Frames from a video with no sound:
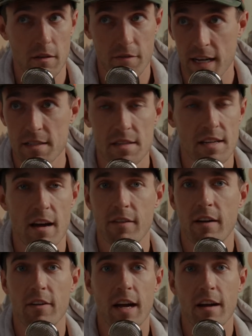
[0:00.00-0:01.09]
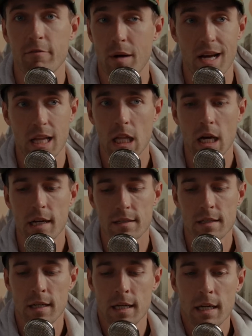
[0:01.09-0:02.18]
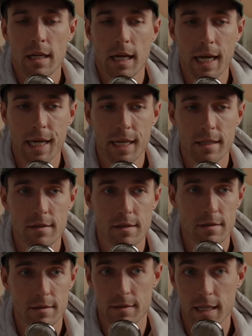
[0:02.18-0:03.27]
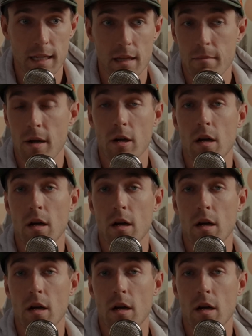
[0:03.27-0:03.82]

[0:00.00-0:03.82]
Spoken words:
the fastest half I ever have by a lot, and getting the